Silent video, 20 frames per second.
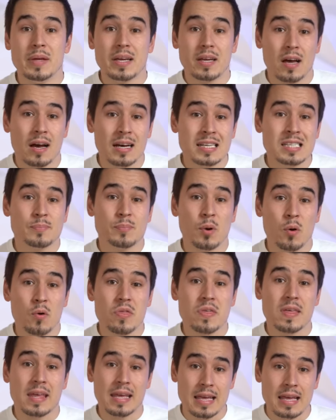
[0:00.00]
because
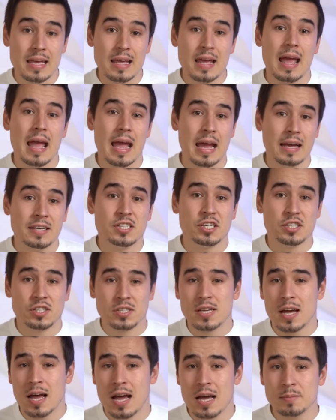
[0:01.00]
both he and
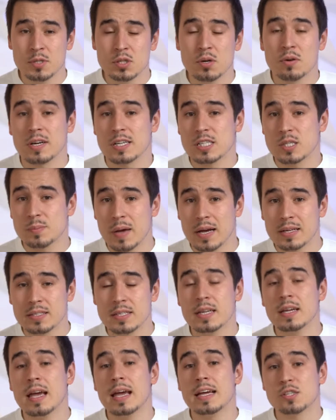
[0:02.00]
DigiTimes are
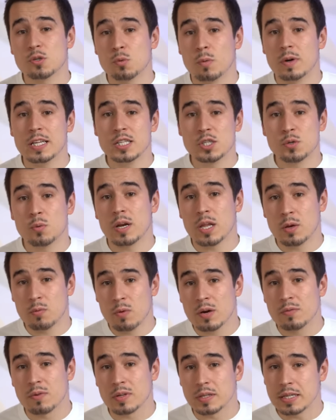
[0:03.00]
expecting a twenty
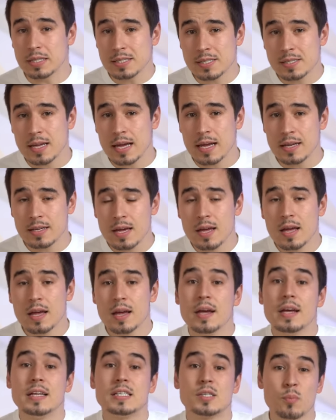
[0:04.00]
twenty-one release date,
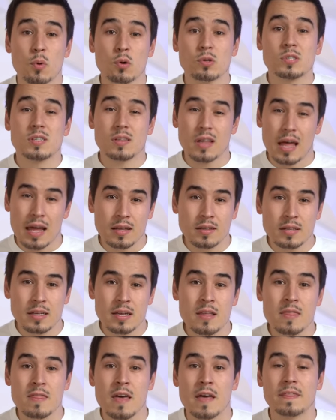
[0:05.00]
it's most
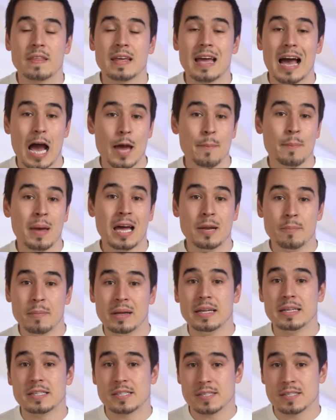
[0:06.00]
likely that the iPad Mini